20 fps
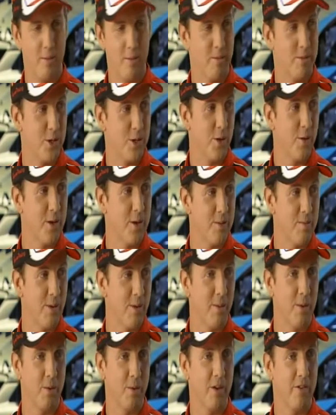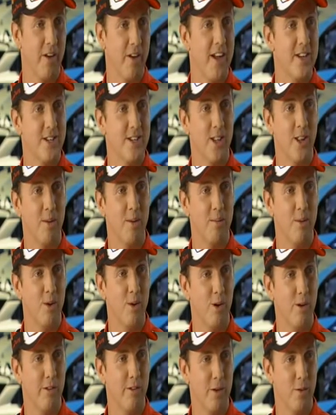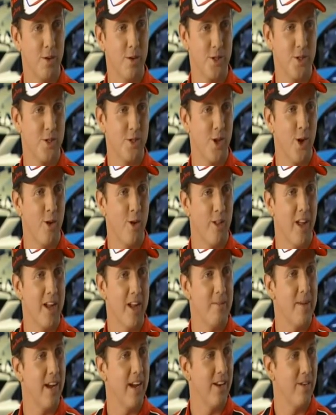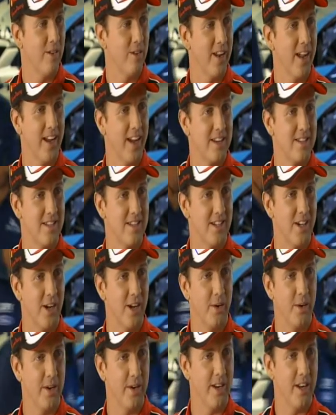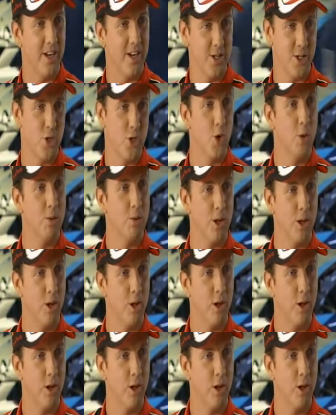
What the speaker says: I'm sure he probably would have aged a lot more if he wasn't so laid back and relaxed, you know, in his normal